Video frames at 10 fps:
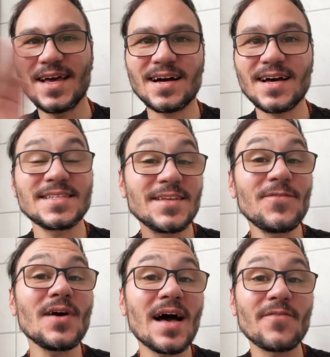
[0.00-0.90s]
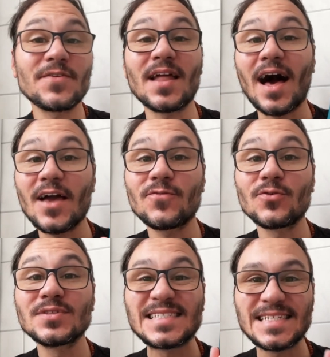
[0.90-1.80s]
Hey guys, if you have an
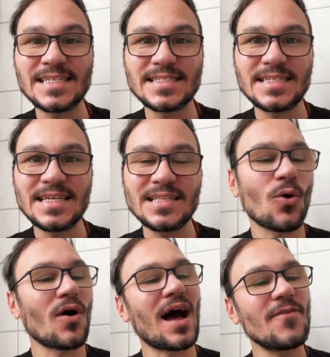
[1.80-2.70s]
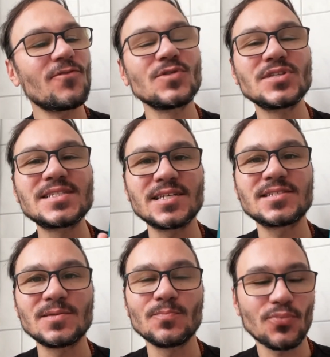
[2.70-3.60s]
iPhone 16 or iPhone
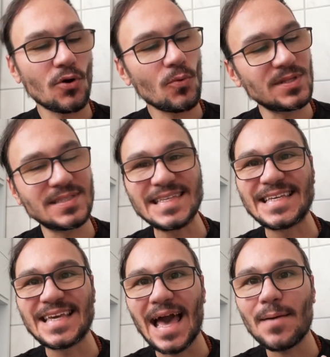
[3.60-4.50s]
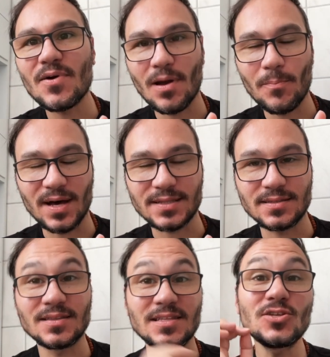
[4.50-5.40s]
16 Pro with the camera
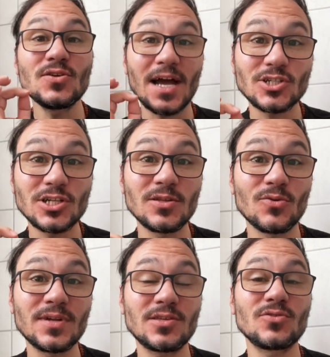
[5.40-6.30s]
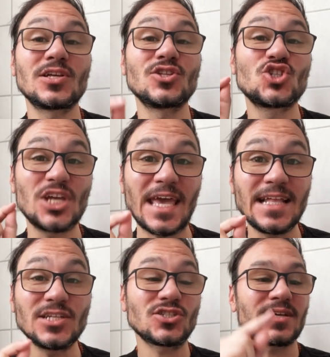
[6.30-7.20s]
button, did you actually know that you can
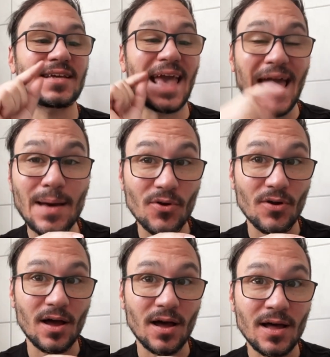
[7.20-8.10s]
change the camera,